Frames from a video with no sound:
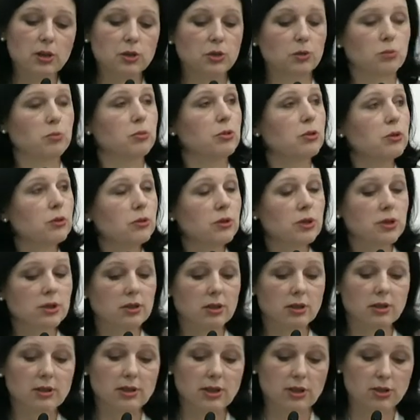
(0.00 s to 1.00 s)
to
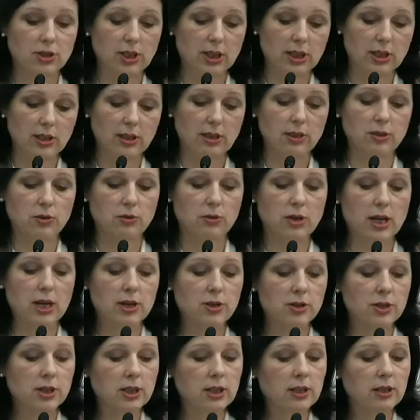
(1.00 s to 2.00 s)
boost digital
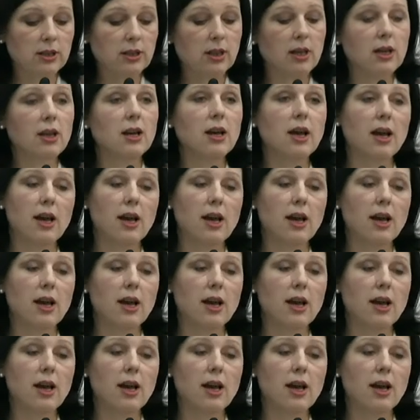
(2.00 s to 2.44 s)
education